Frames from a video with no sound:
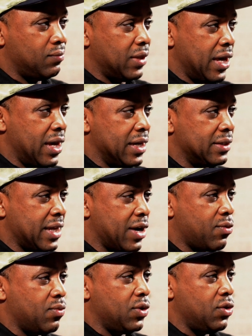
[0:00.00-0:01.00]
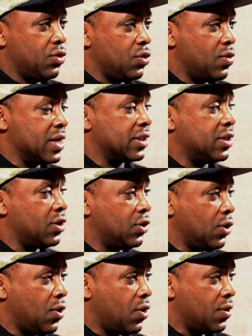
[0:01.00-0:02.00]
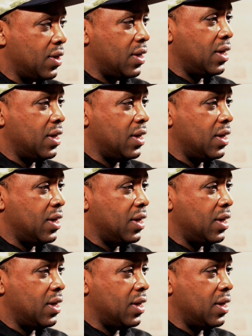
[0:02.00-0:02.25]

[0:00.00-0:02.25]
things like you do as an adult